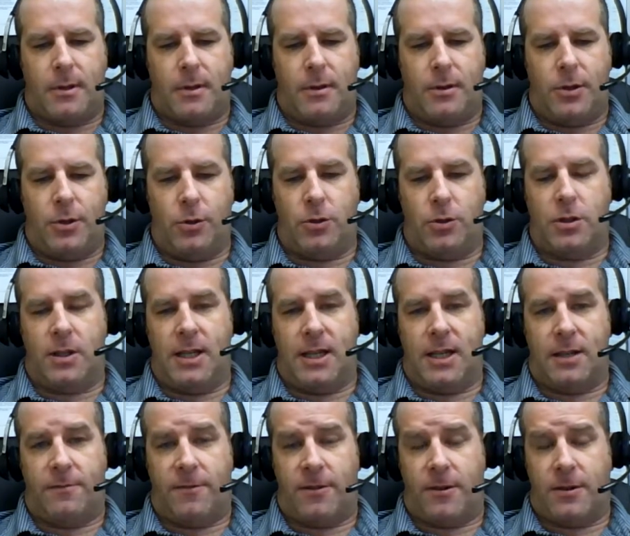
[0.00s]
Usually
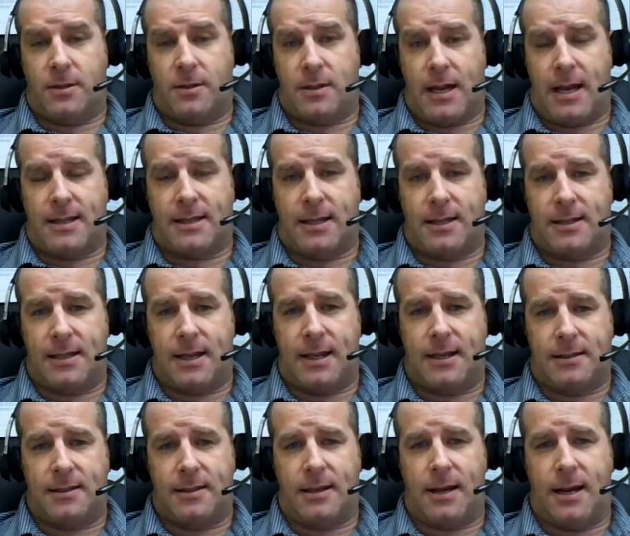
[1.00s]
at first, as I said,
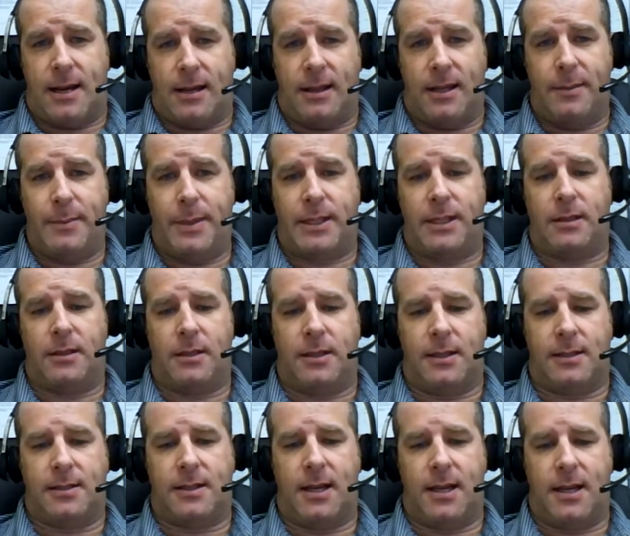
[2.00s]
it's limited to the
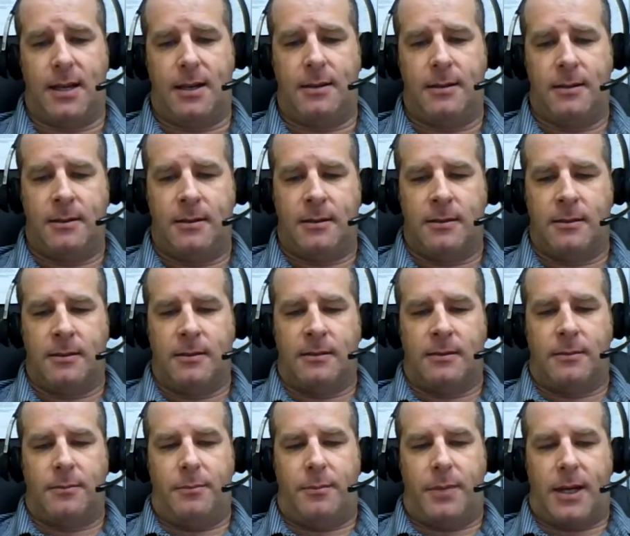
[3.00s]
skin,
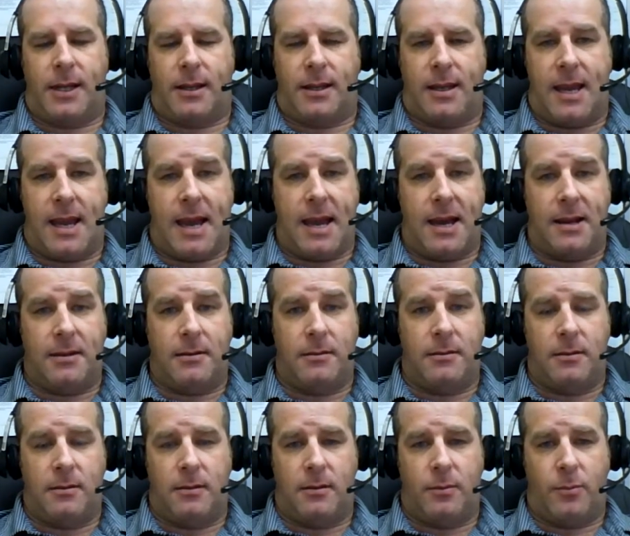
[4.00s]
but can
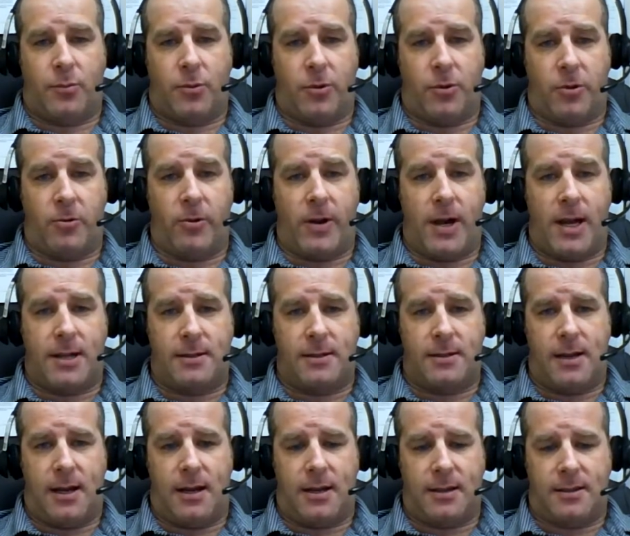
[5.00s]
progress
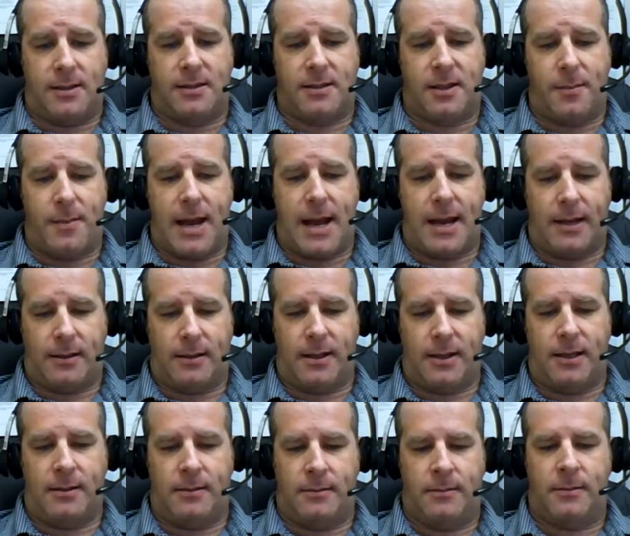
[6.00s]

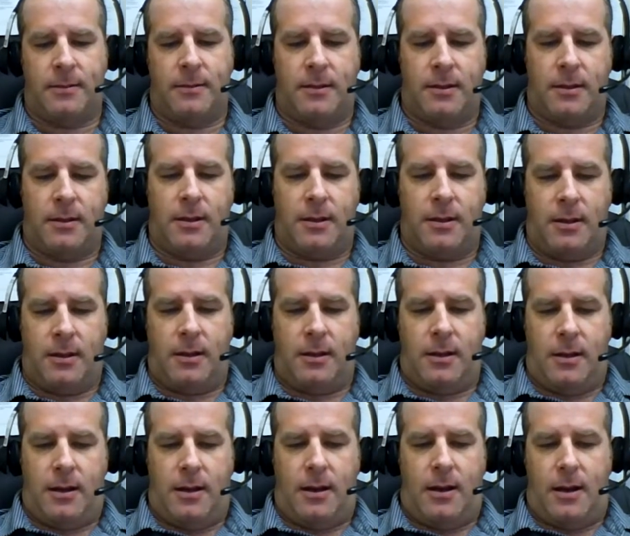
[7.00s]
systematically.
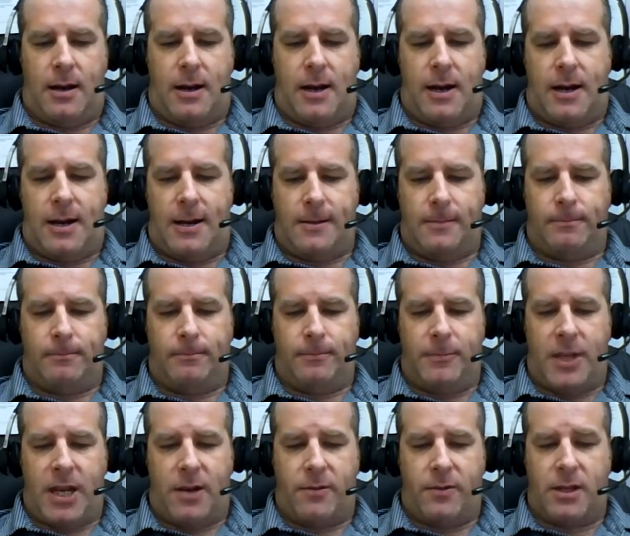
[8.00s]

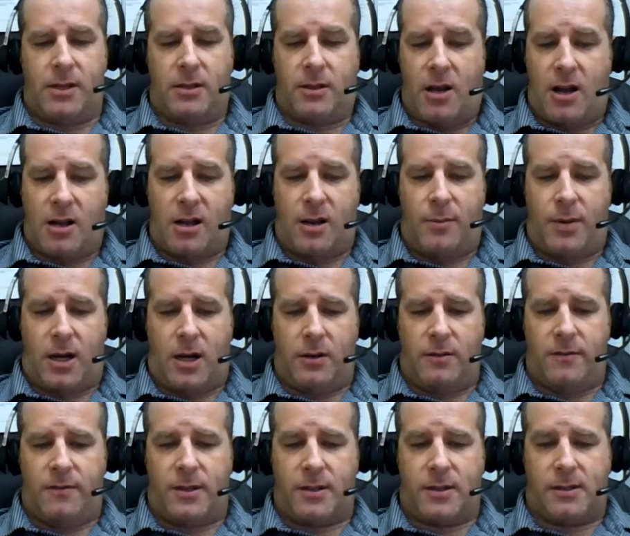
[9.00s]
Then we can talk
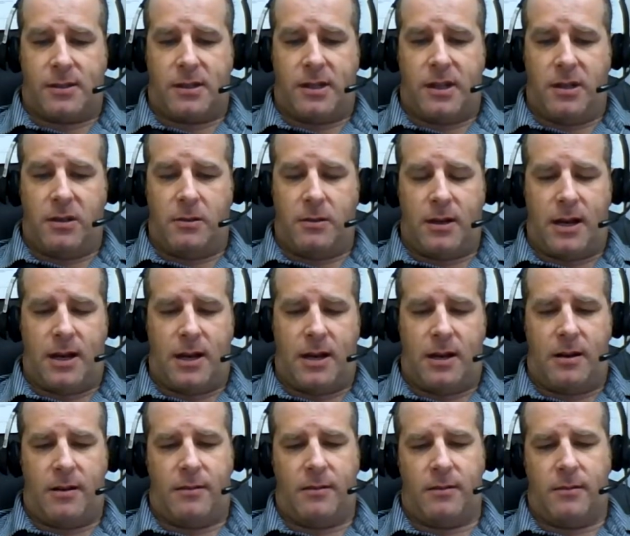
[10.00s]
about
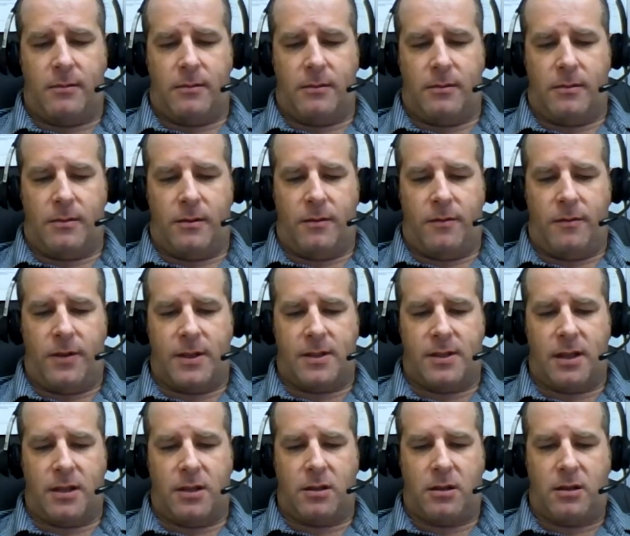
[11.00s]

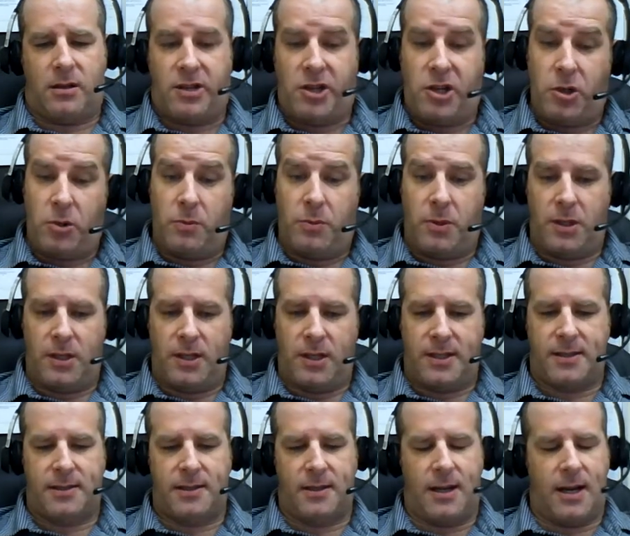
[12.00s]

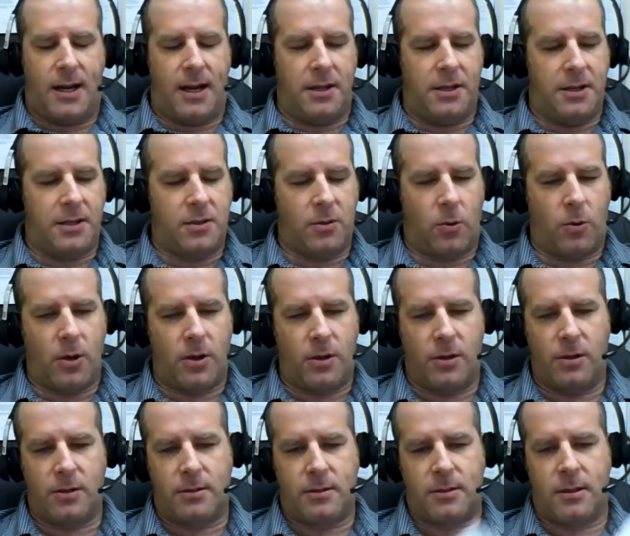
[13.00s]
vesicubulous
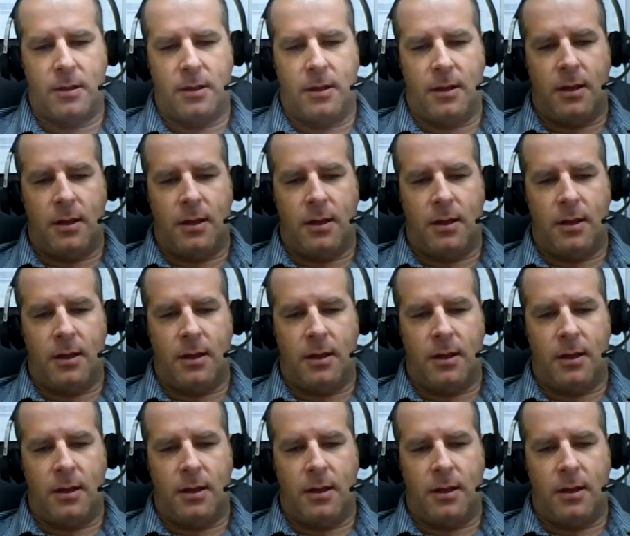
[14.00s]
disorders,